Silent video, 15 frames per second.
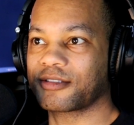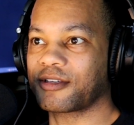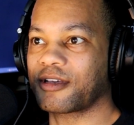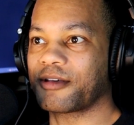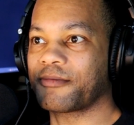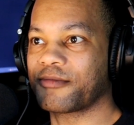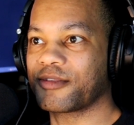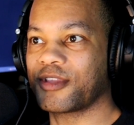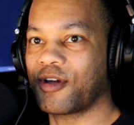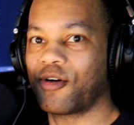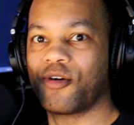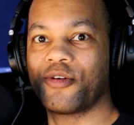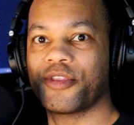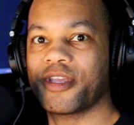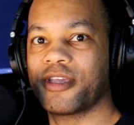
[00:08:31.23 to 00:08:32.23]
Uh, the,
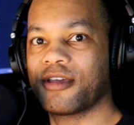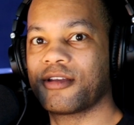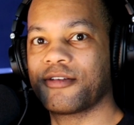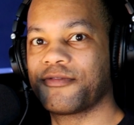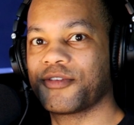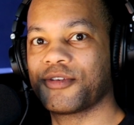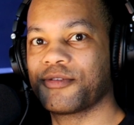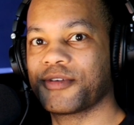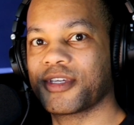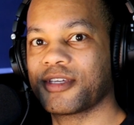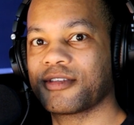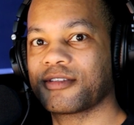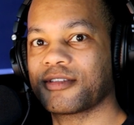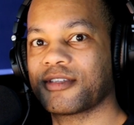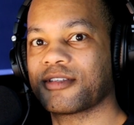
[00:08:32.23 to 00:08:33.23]
all the interview
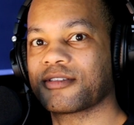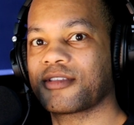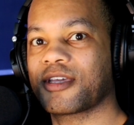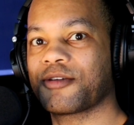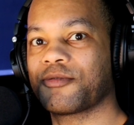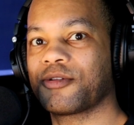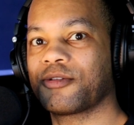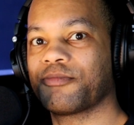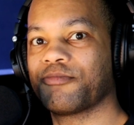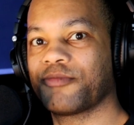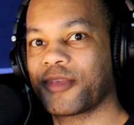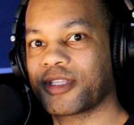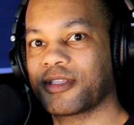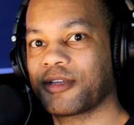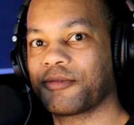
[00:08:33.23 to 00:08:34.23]
is is they will
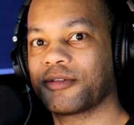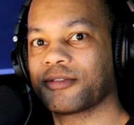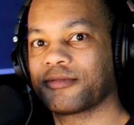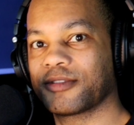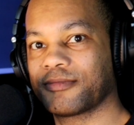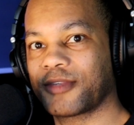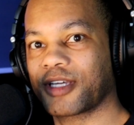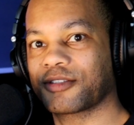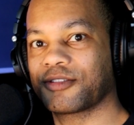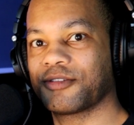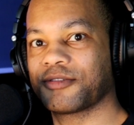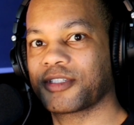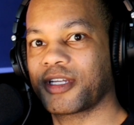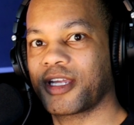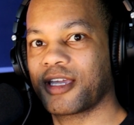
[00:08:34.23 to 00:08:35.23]
they will text you say,